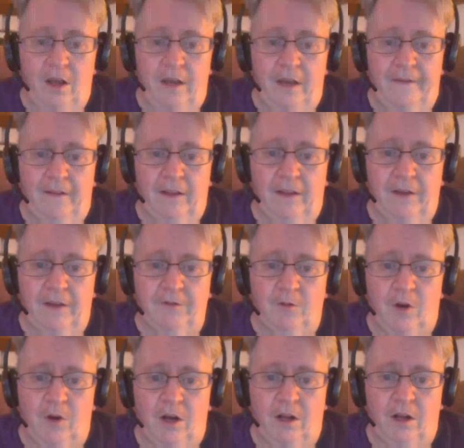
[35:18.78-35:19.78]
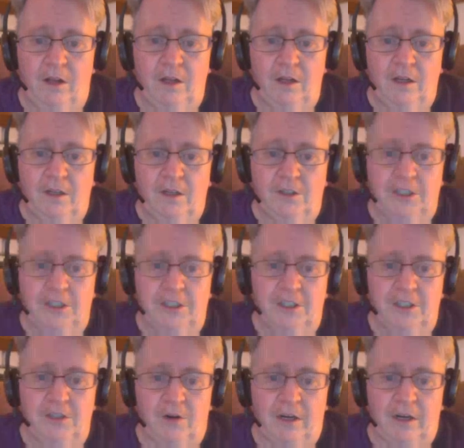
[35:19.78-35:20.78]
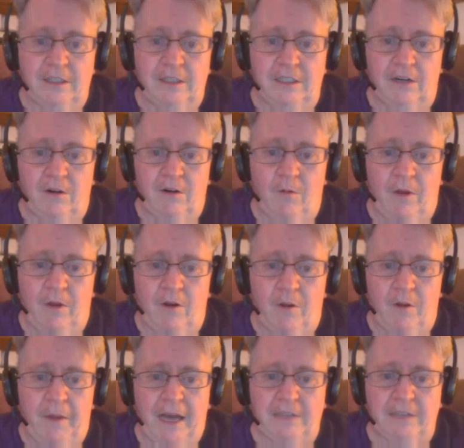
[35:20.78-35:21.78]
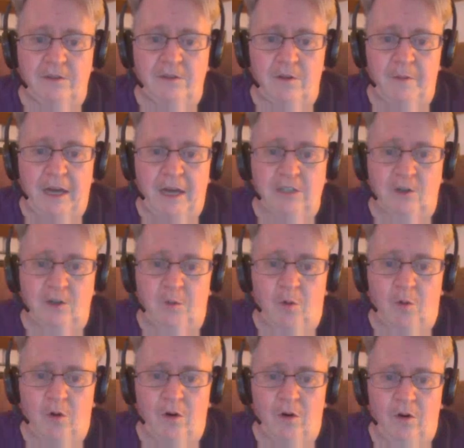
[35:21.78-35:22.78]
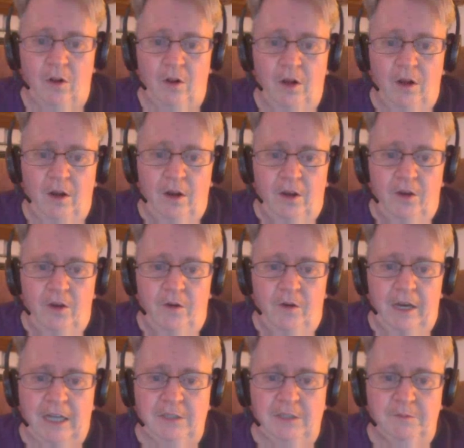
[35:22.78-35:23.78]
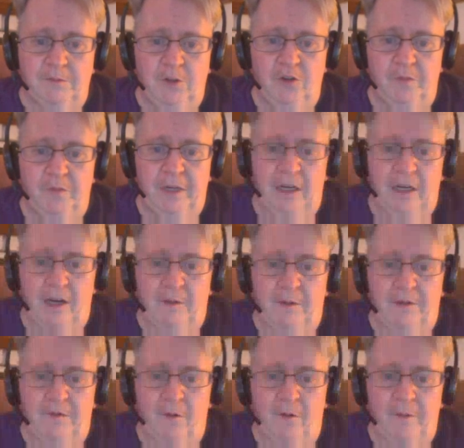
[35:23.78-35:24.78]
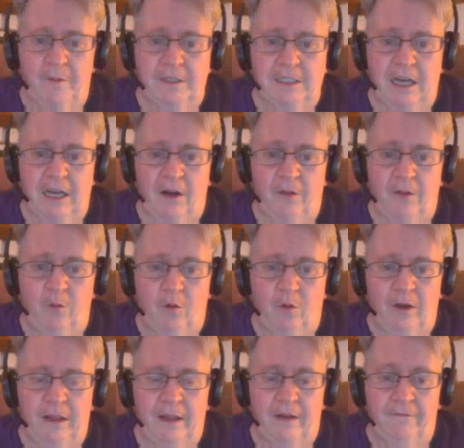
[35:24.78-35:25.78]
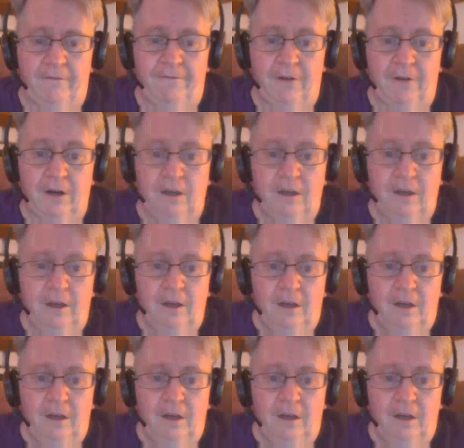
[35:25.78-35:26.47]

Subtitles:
in the left wall. Just as you are considering whether to pass through the magical portal, you catch movement coming from the south. What the fuck?